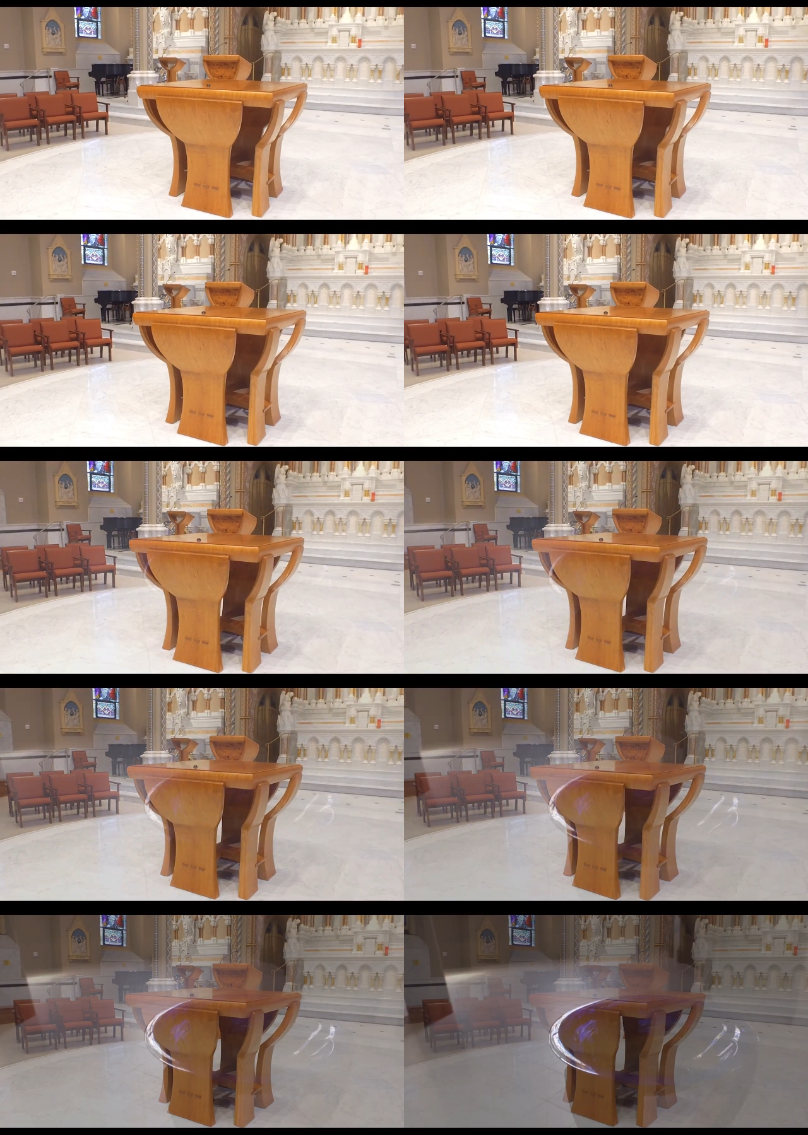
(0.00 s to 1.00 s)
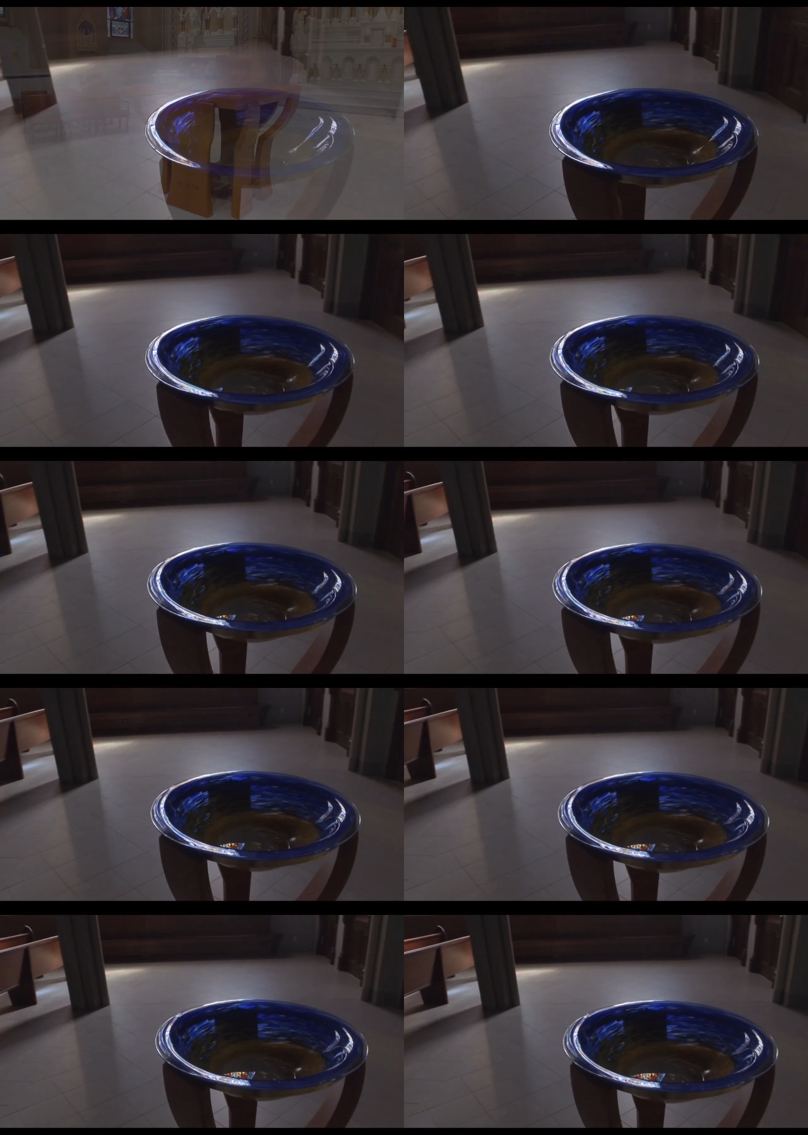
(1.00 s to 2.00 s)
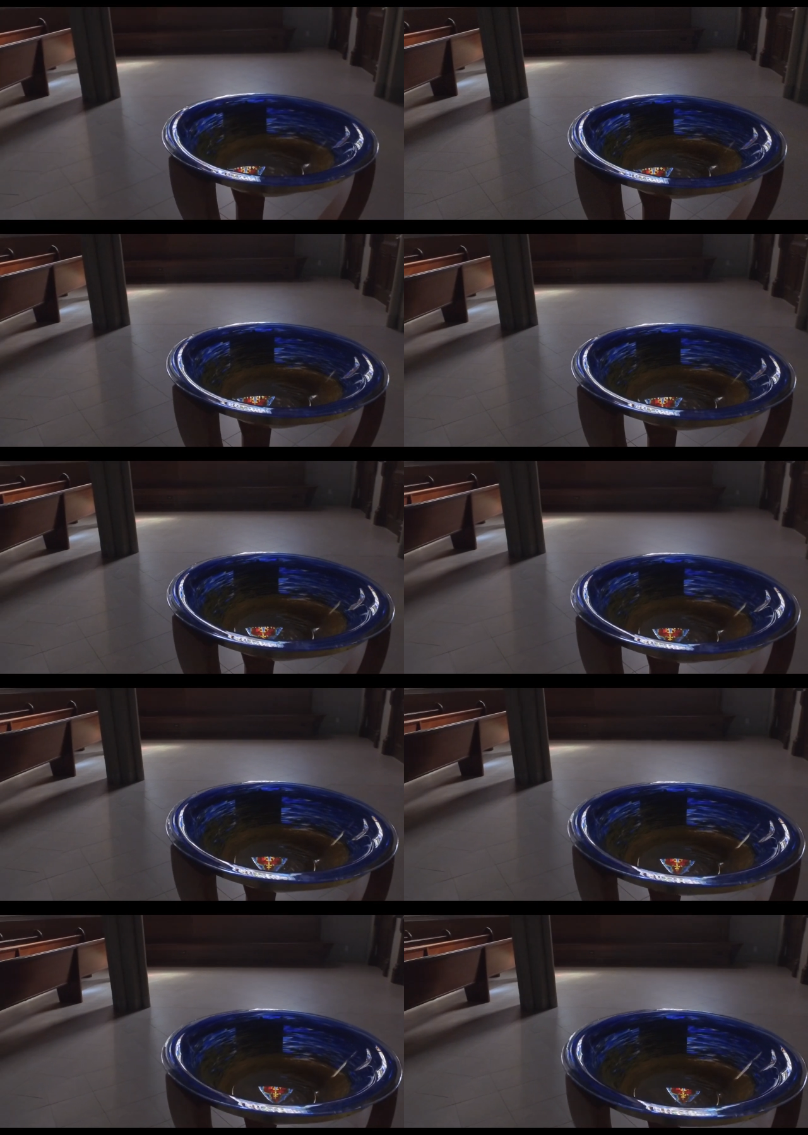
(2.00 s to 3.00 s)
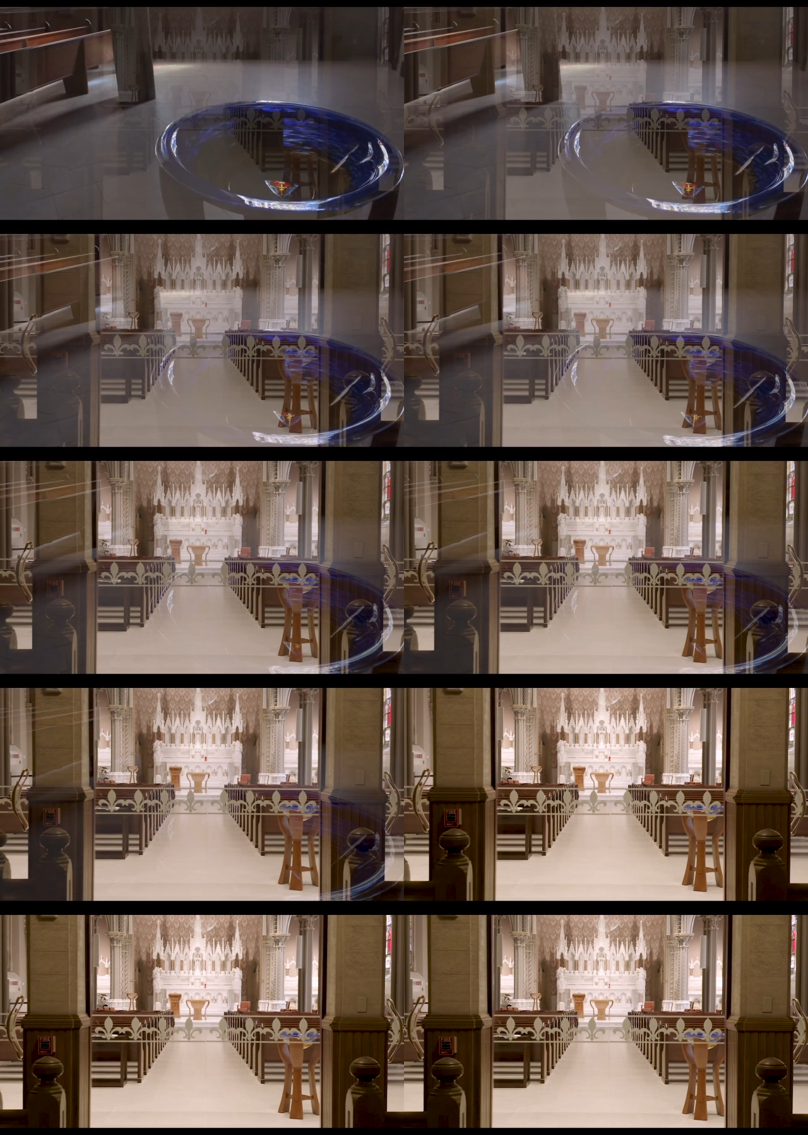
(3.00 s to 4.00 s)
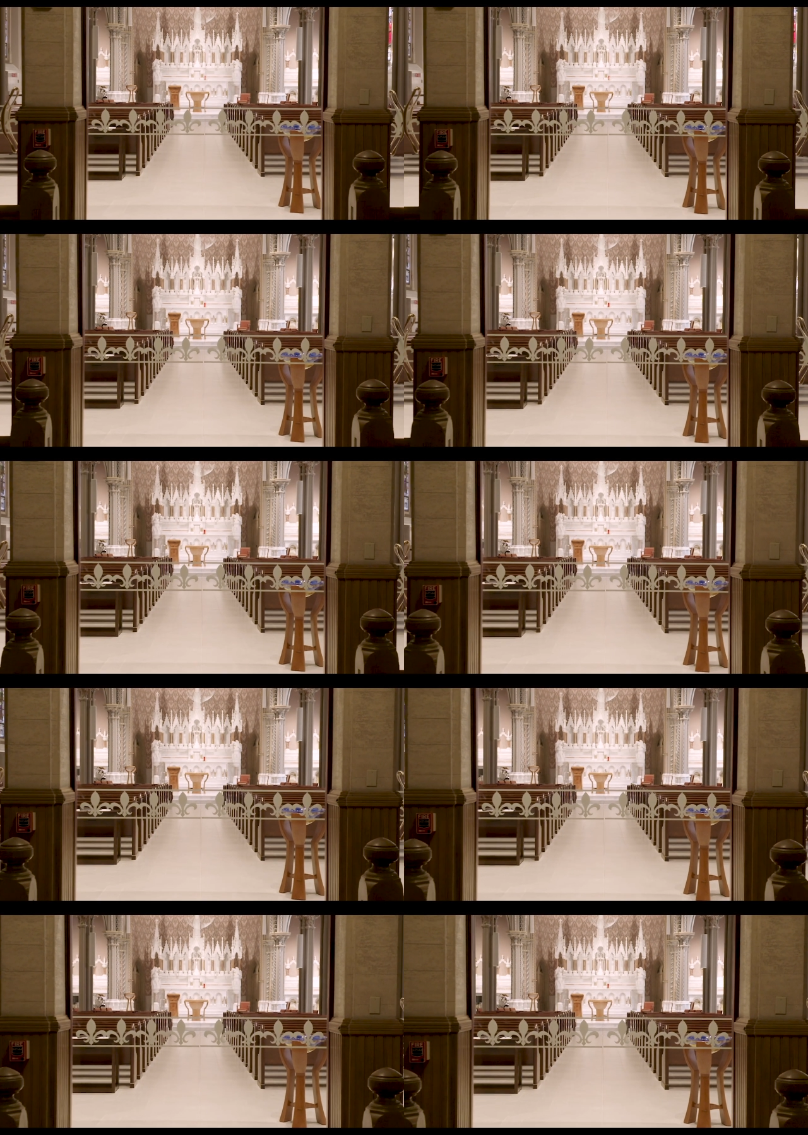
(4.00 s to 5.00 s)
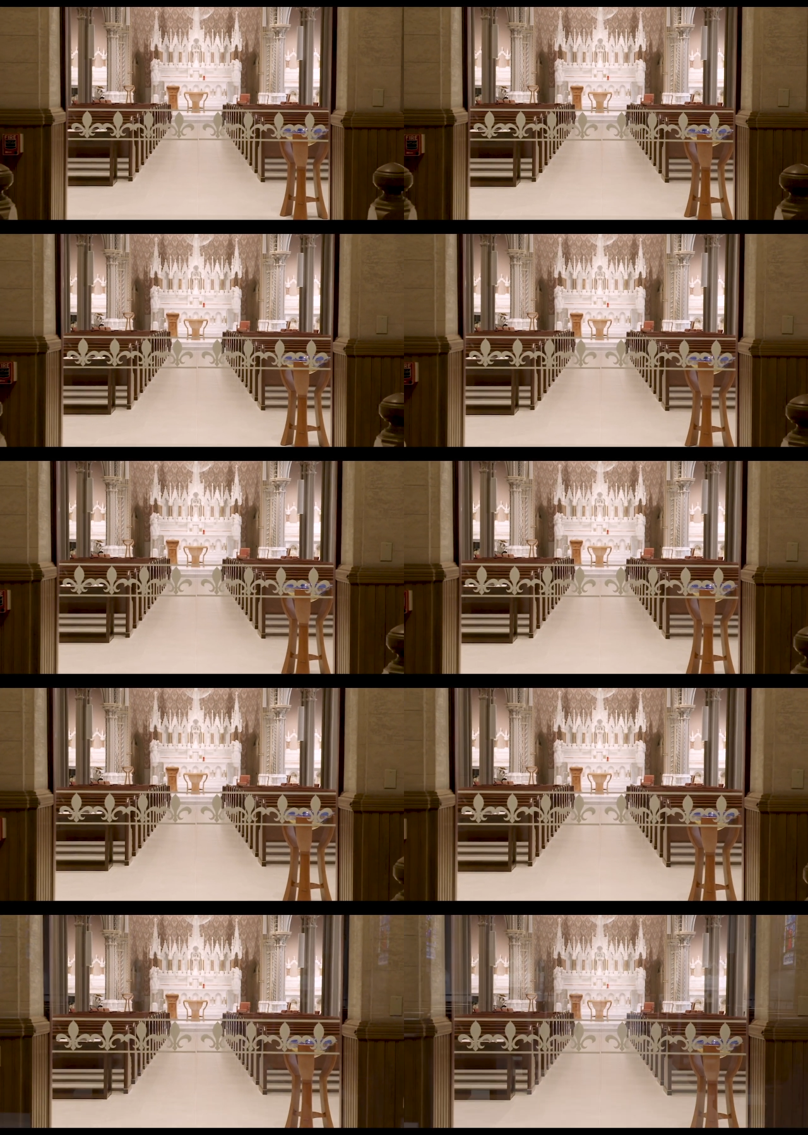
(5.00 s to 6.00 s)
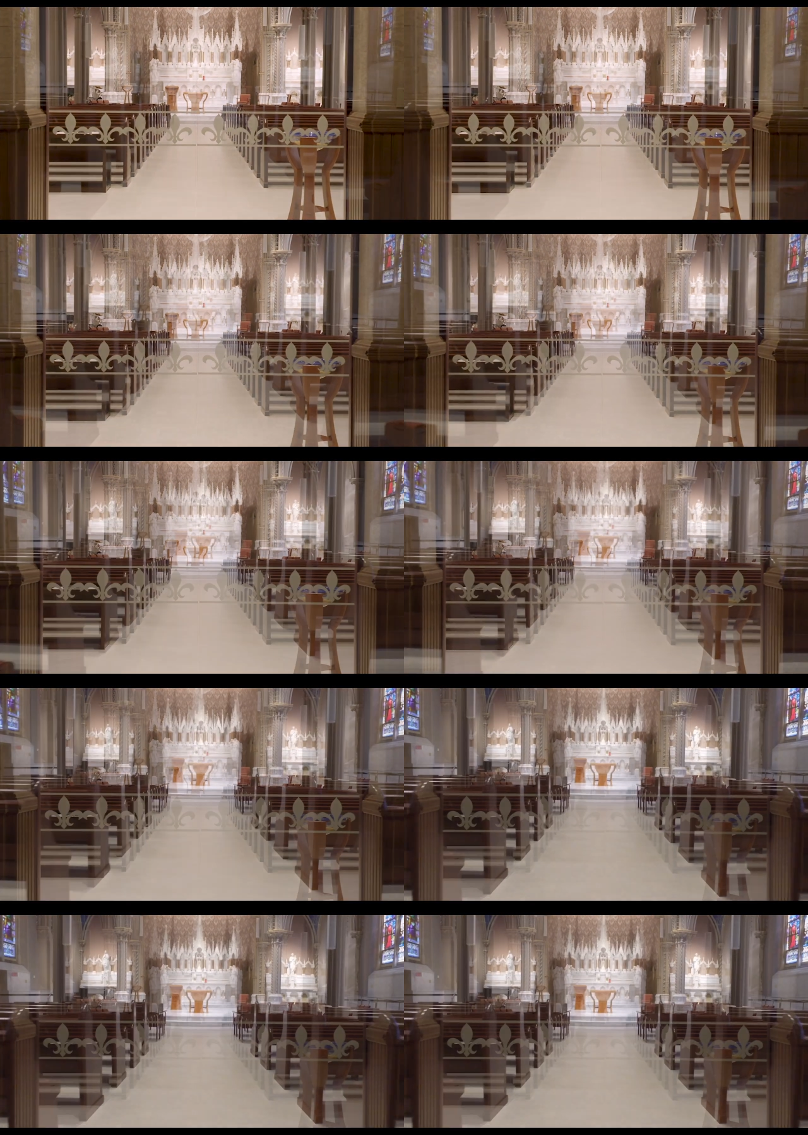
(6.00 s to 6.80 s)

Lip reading: No face is visible, so there are no lips to read.